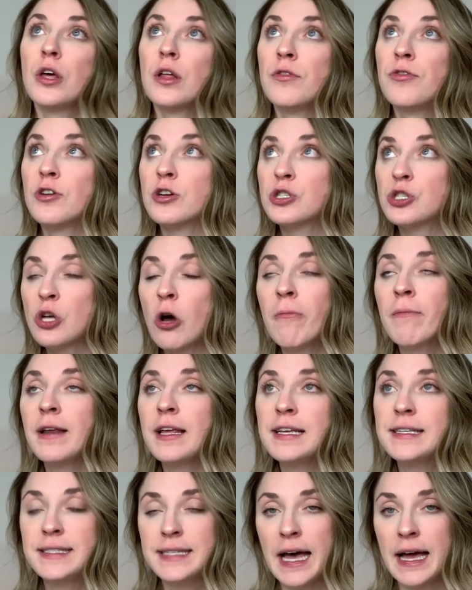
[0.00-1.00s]
There's so
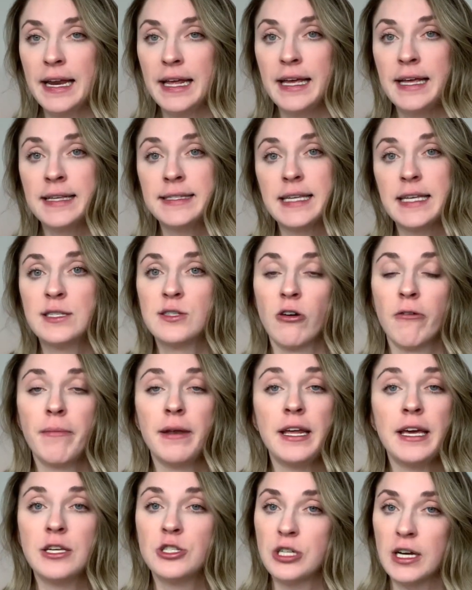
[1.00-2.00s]
many settings and so
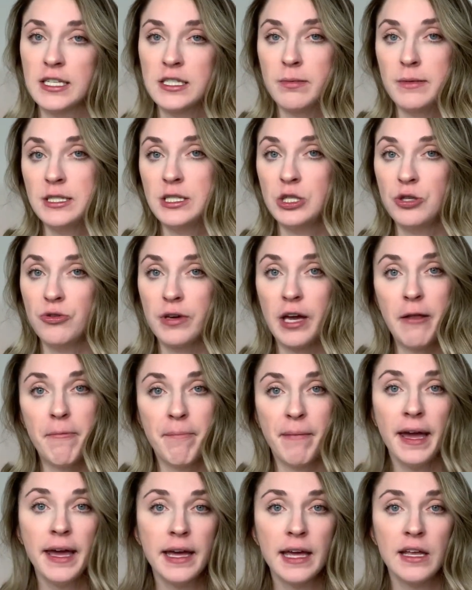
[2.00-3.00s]
many adjustments you can
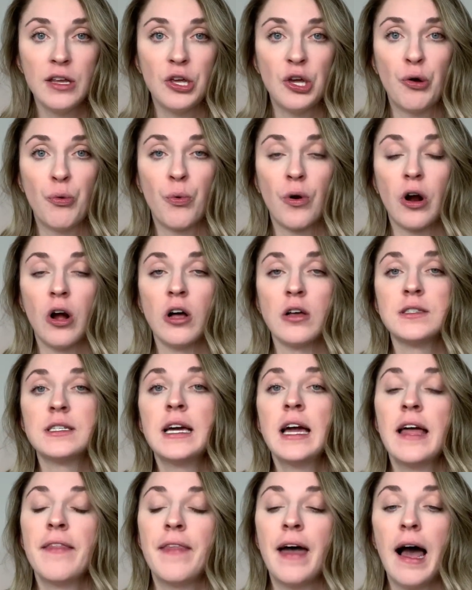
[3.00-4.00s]
make in Uworld
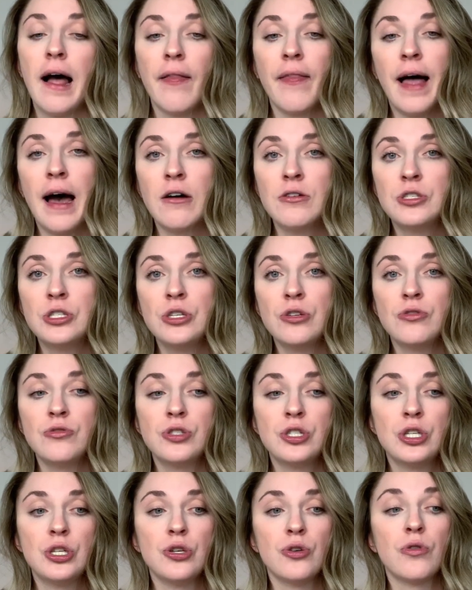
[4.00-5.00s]
that allows you
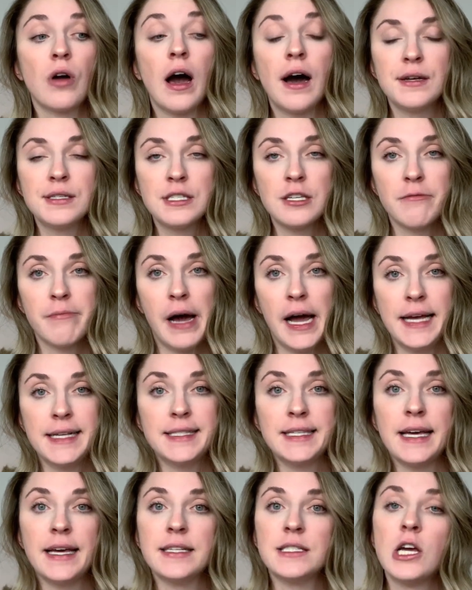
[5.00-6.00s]
to customize
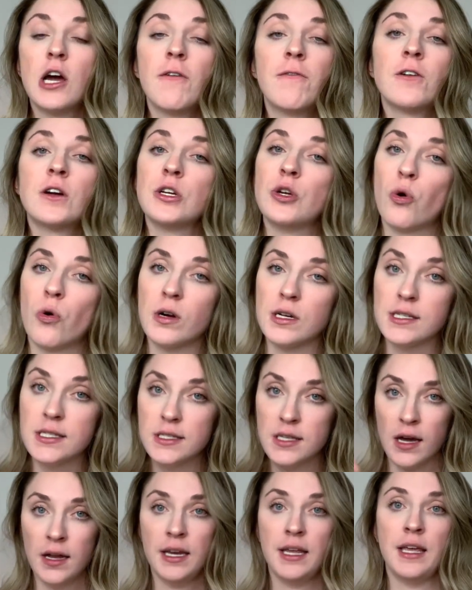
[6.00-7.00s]
it for your
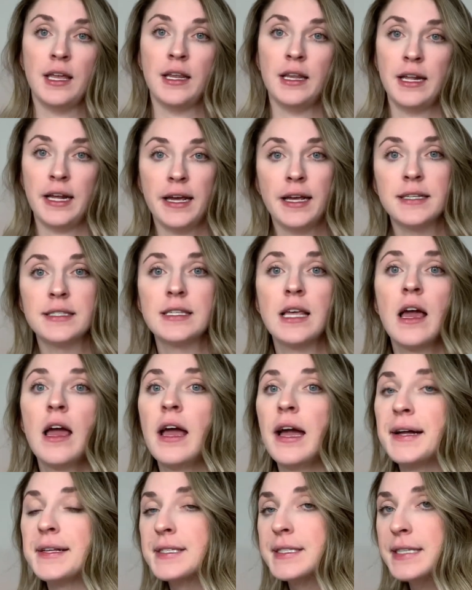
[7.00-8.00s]
studying needs.
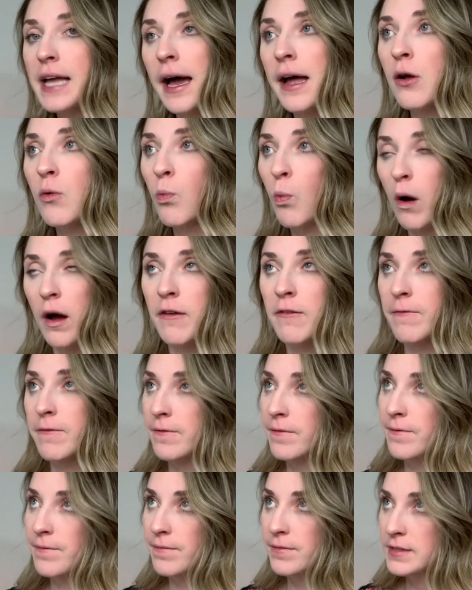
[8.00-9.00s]
It's not a
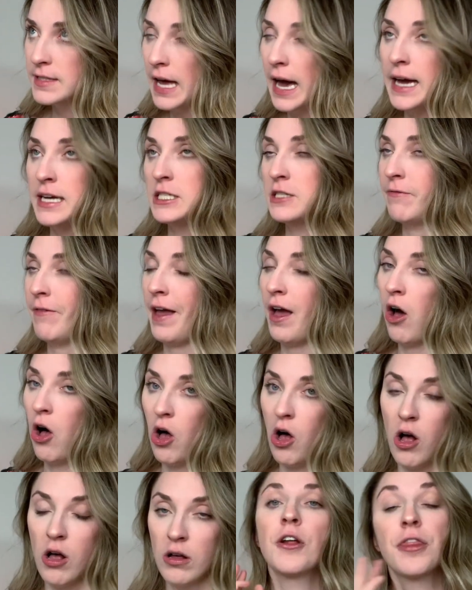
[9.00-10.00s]

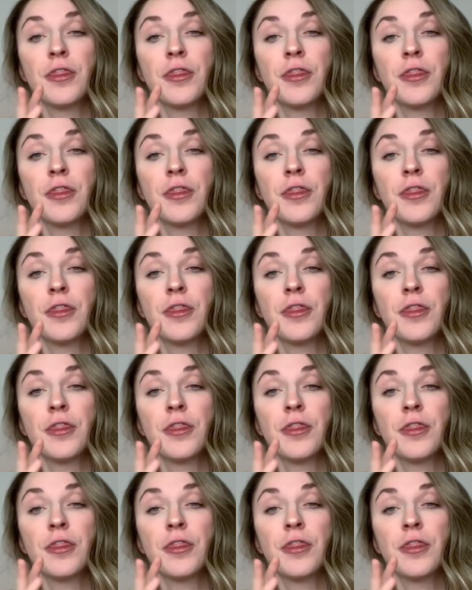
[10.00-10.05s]
one-size-fits-all.